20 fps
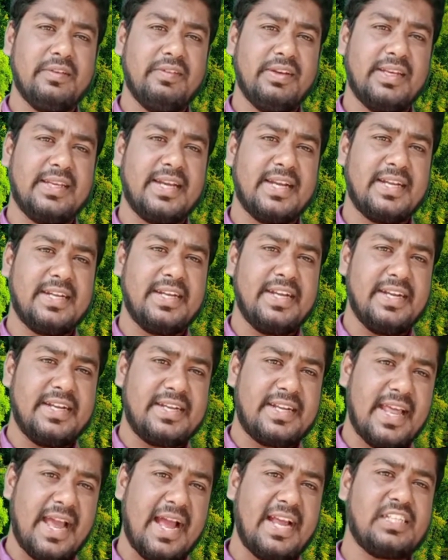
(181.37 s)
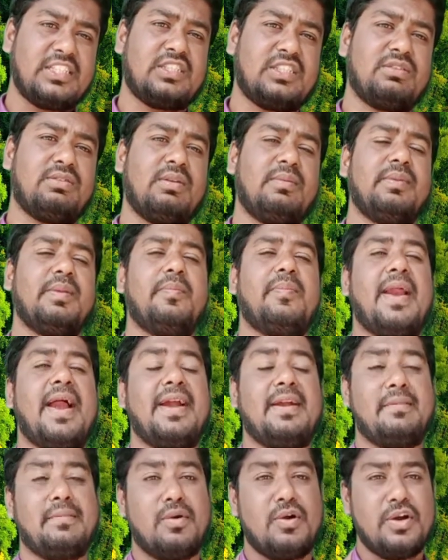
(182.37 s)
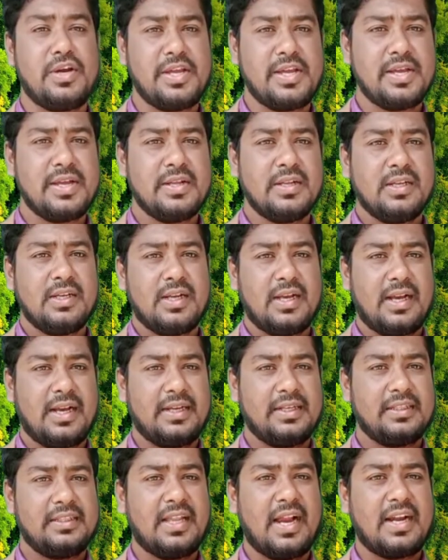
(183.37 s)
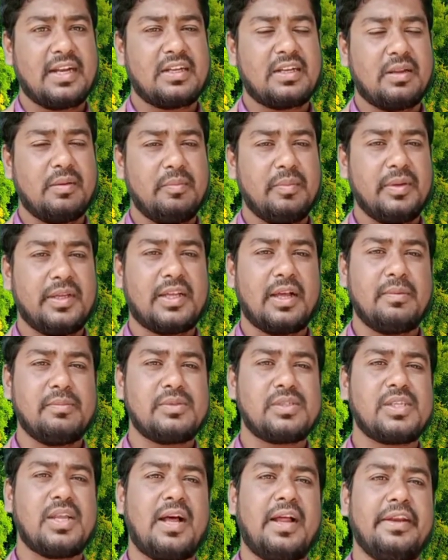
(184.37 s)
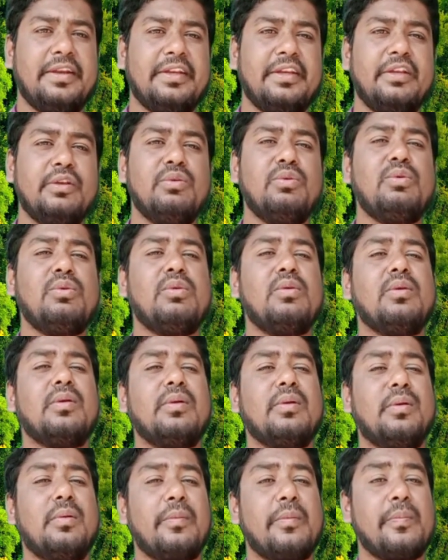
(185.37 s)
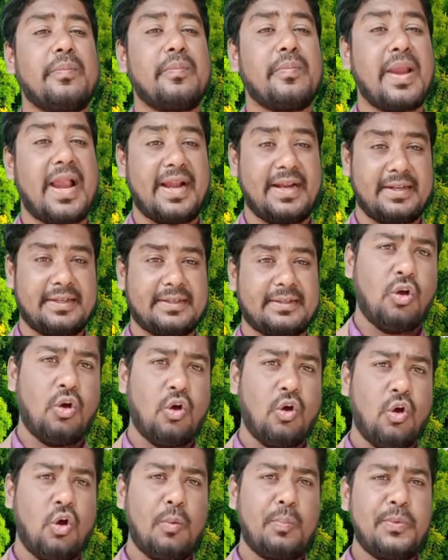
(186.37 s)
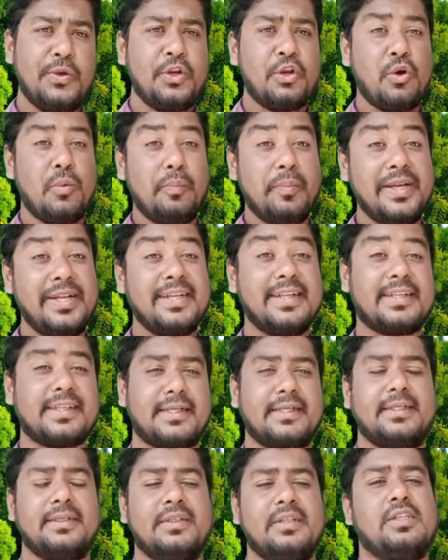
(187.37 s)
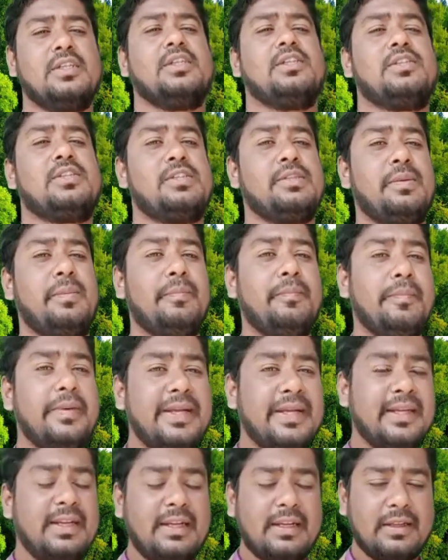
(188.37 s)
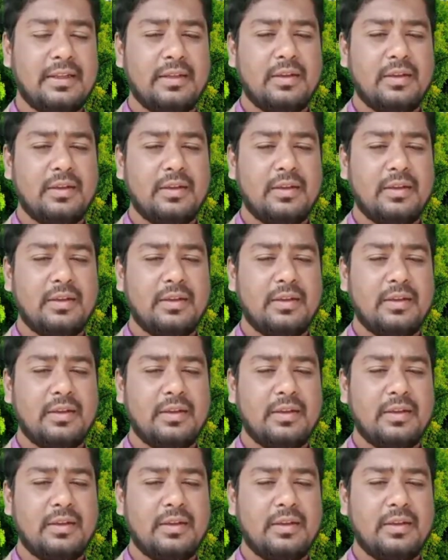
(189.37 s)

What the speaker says: will get detached from the plant body and that becomes a new plant. Hope you know mint. So mint,